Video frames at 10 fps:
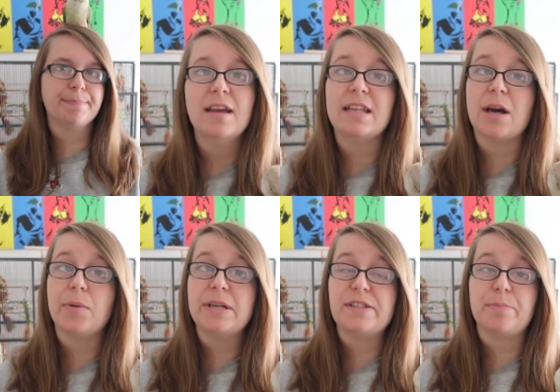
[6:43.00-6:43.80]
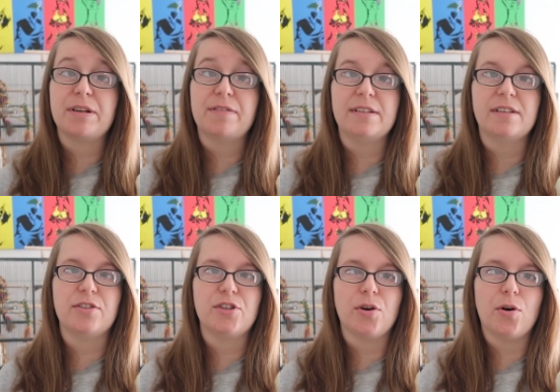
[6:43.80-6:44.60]
Now, I wanted to briefly
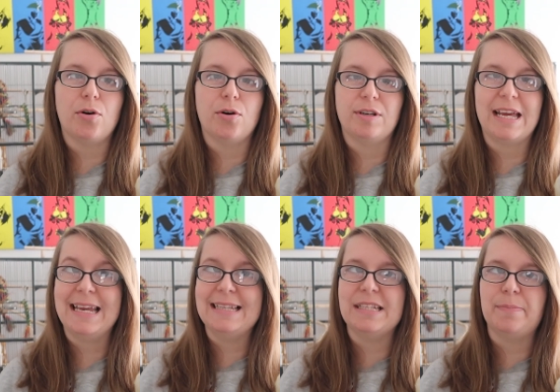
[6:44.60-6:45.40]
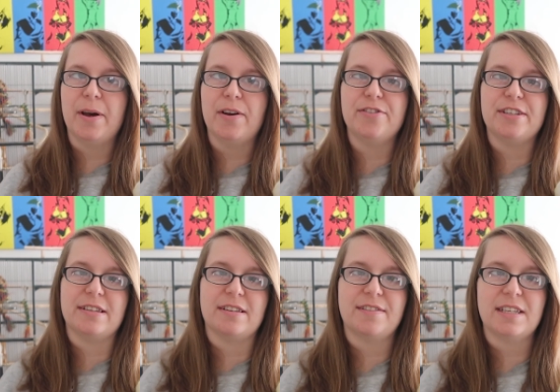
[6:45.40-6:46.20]
touch on heated
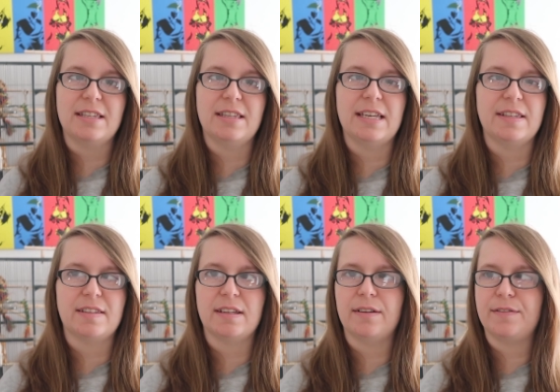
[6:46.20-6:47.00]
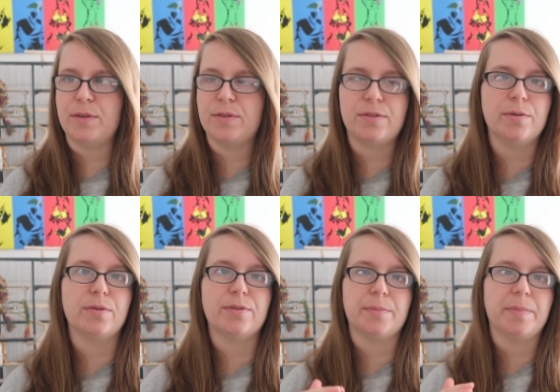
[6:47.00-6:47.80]
perches. I've seen these in a few
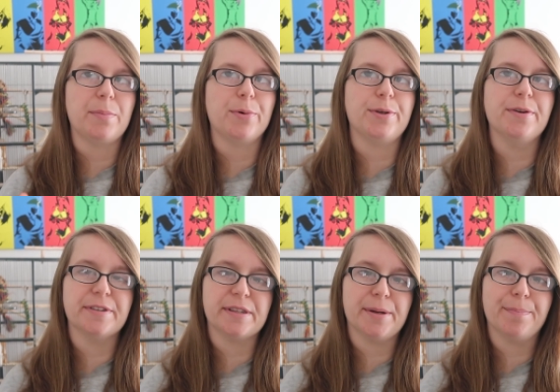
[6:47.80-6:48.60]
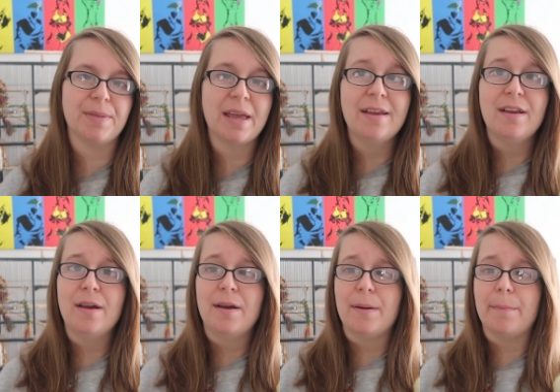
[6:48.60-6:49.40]
stores and people using them.
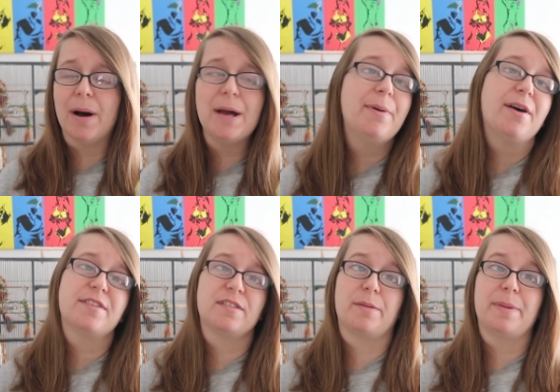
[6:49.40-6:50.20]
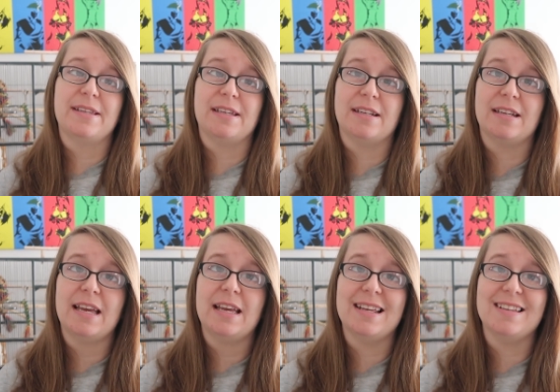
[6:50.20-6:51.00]
My personal opinion
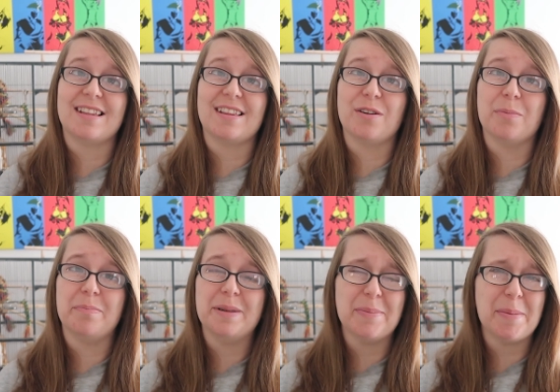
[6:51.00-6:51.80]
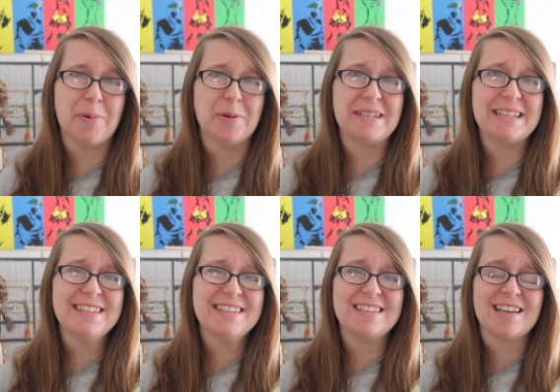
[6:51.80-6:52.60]
is that they're a little bit
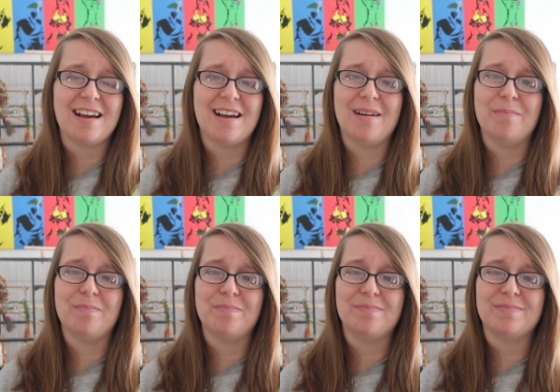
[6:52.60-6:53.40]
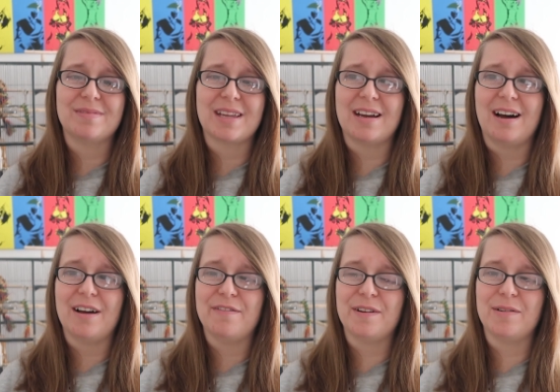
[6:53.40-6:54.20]
pointless.
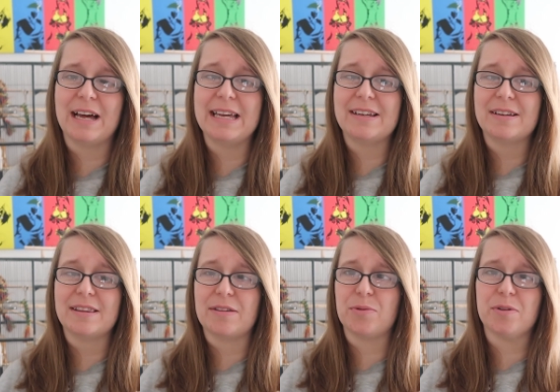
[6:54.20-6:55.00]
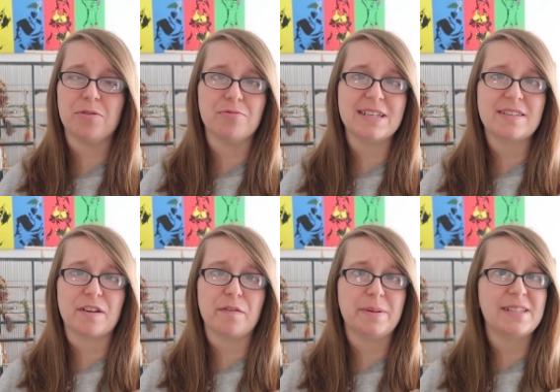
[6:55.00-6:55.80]
I feel like there's also a
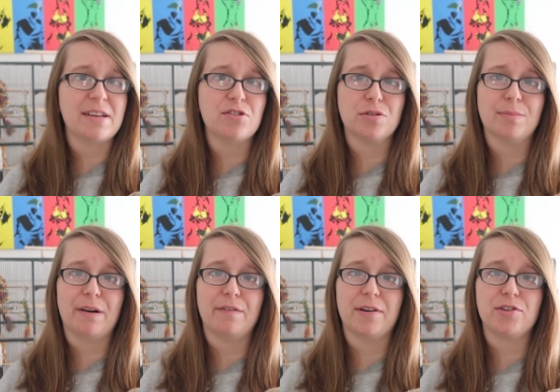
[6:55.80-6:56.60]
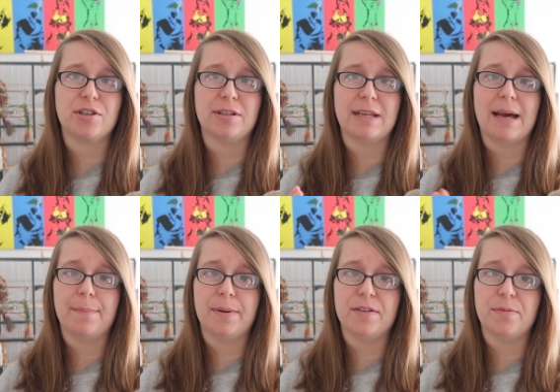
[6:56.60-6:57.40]
risk of potential malfunction
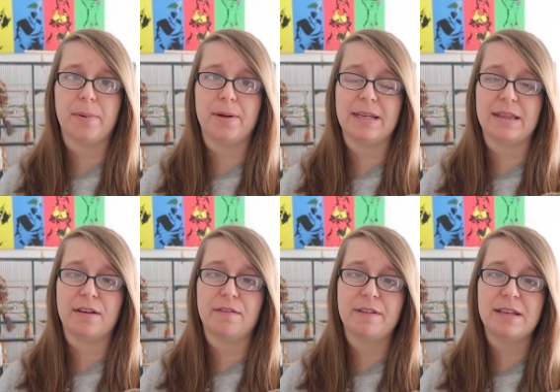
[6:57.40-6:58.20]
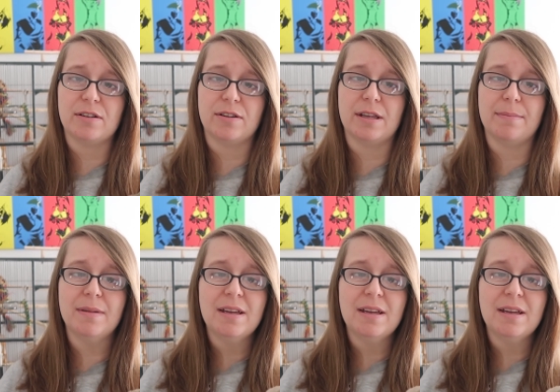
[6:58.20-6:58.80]
and birds burning their feet on them.